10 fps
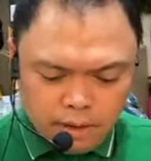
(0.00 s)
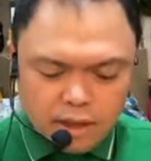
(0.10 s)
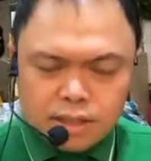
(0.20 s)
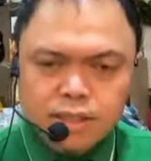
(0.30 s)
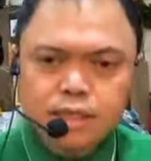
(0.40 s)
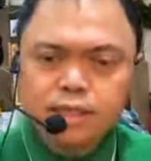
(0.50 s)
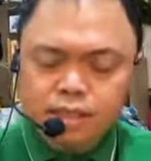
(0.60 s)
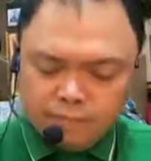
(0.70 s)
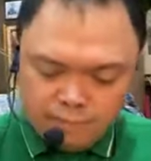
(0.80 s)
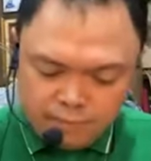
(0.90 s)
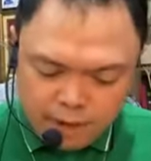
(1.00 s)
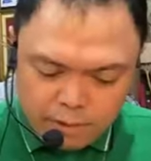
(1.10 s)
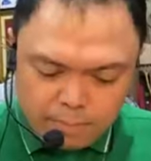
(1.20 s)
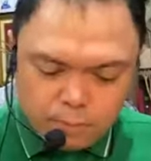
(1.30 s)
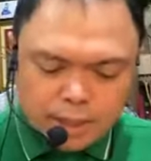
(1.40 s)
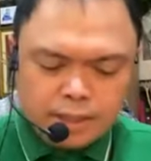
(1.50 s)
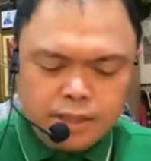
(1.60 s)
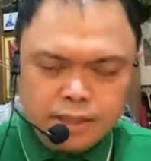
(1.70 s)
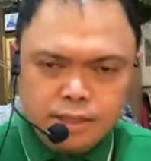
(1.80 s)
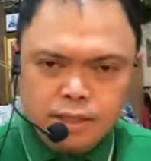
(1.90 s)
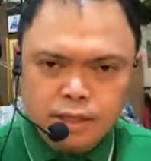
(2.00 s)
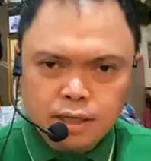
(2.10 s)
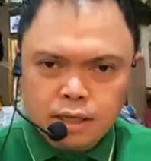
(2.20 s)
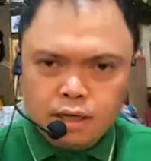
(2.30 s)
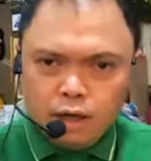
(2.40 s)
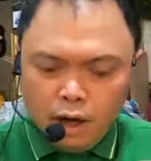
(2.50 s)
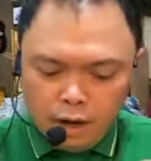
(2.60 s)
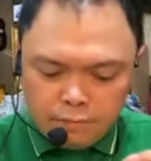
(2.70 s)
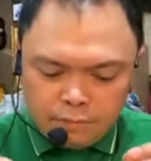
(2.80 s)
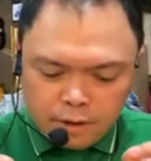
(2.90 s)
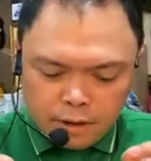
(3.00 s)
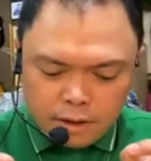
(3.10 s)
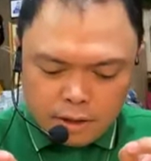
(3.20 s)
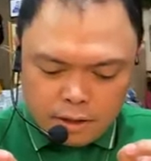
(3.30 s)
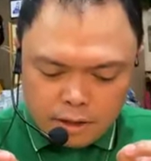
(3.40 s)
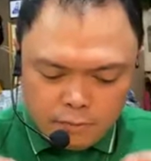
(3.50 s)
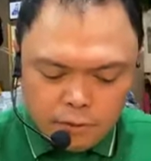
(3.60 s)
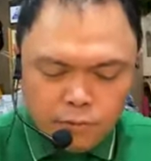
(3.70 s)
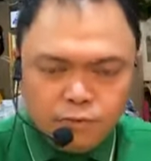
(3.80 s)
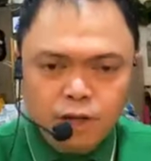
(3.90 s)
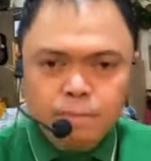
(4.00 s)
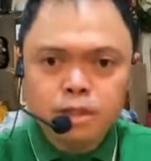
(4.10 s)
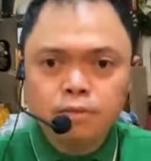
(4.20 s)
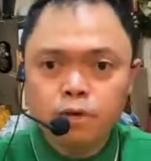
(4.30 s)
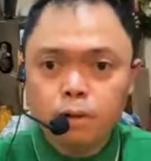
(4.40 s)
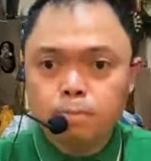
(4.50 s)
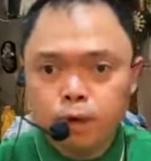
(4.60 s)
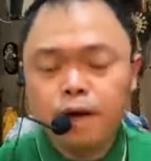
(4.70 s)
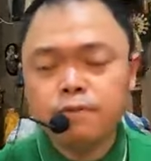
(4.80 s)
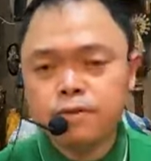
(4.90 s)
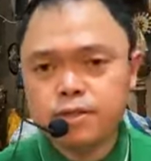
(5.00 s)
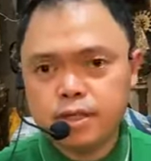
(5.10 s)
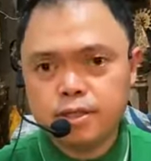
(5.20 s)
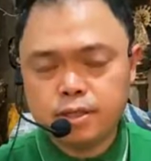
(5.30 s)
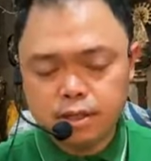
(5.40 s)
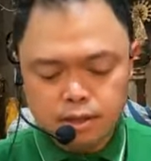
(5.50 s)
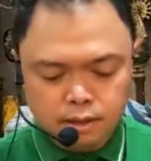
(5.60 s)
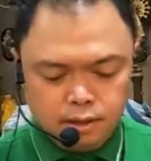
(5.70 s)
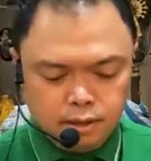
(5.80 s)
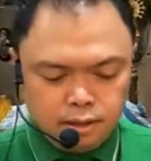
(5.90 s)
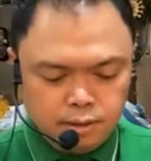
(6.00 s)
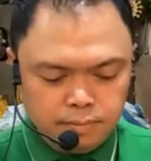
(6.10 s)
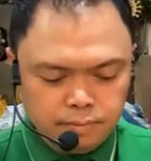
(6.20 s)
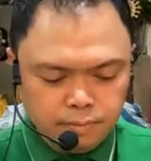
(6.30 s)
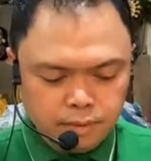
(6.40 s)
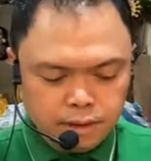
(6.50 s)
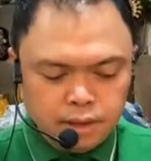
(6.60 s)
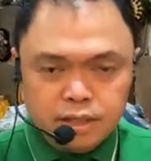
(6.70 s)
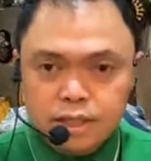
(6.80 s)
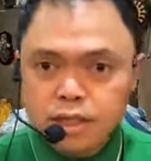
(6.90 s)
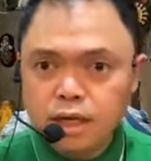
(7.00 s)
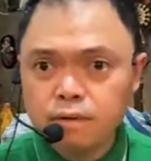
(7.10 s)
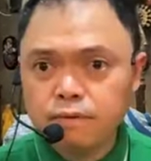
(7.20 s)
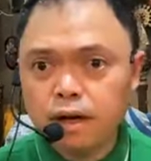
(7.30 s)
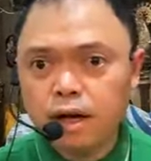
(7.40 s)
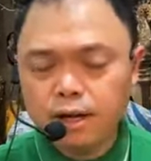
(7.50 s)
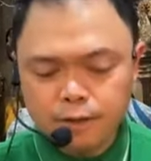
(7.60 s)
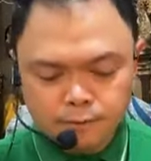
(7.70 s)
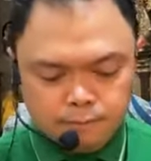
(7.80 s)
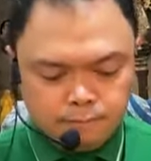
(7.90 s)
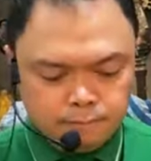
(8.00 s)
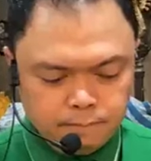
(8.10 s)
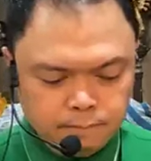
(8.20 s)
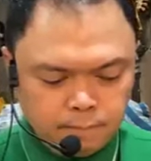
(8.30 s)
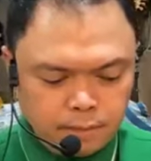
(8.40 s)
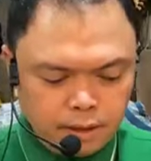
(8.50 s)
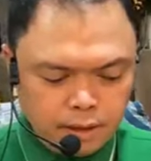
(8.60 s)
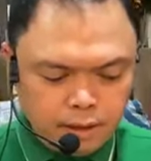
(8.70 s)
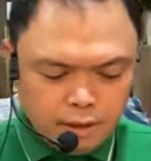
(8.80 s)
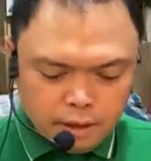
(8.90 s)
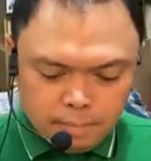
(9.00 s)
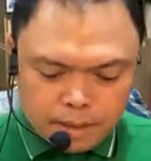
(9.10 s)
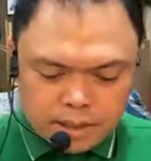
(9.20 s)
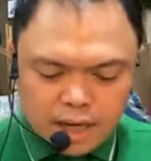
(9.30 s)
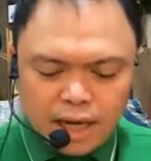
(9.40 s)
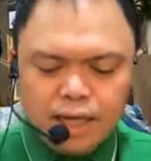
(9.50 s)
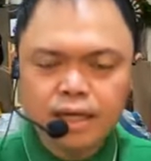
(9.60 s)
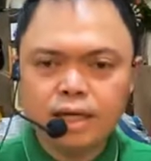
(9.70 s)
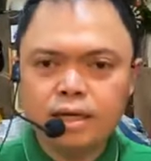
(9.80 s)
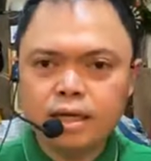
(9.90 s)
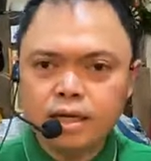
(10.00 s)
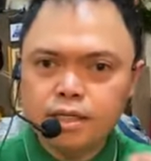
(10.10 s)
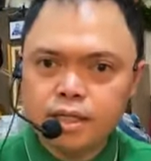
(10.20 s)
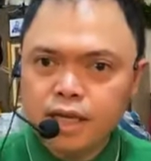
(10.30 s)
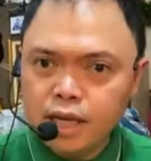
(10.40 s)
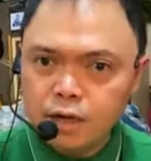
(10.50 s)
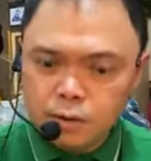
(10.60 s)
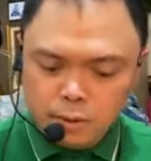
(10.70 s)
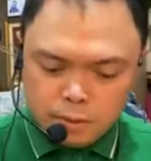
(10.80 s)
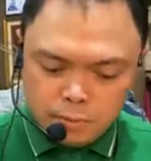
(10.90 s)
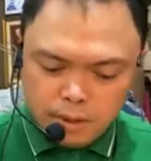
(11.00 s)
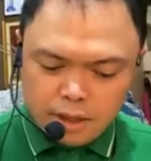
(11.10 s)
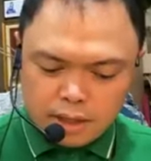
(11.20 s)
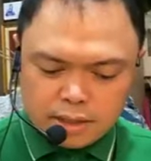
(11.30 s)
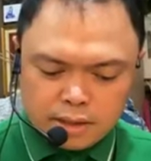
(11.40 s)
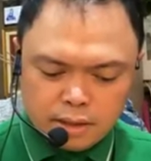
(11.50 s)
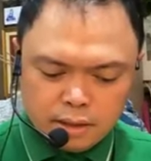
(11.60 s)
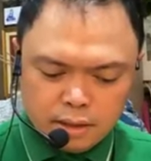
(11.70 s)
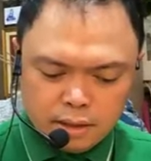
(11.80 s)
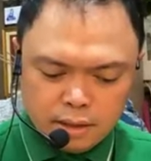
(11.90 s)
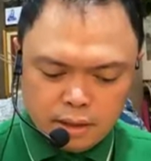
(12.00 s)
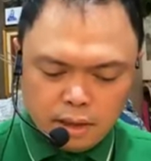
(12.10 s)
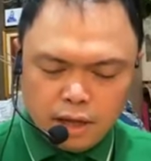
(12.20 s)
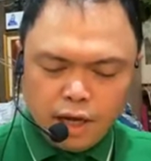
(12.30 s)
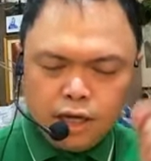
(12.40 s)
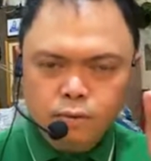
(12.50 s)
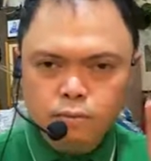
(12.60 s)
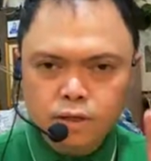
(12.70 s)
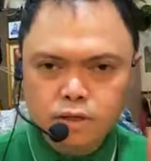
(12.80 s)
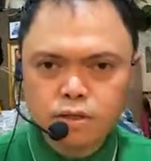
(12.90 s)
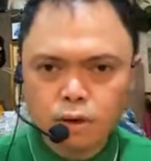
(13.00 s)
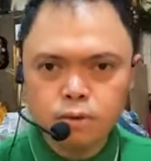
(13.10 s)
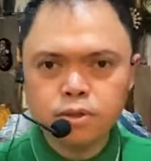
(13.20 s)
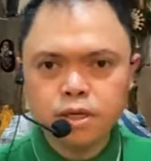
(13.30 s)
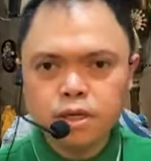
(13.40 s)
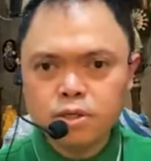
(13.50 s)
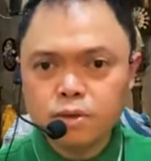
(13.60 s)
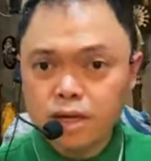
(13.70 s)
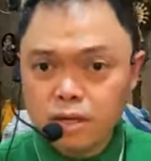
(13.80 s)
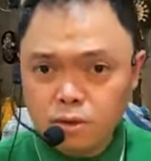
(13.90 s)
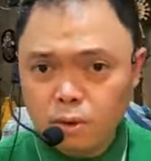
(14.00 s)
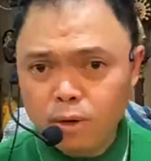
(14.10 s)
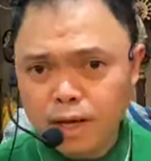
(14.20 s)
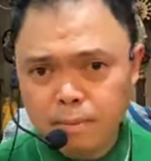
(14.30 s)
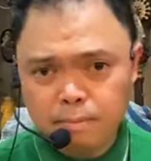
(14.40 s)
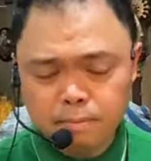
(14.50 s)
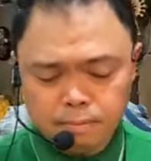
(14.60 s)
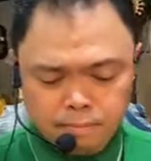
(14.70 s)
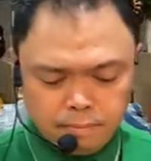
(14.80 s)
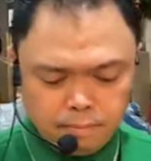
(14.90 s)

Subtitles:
With us is the very presence of the fulfillment of all prophecies. The Son of God, the Messiah, is here with us, and we chose to ignore him,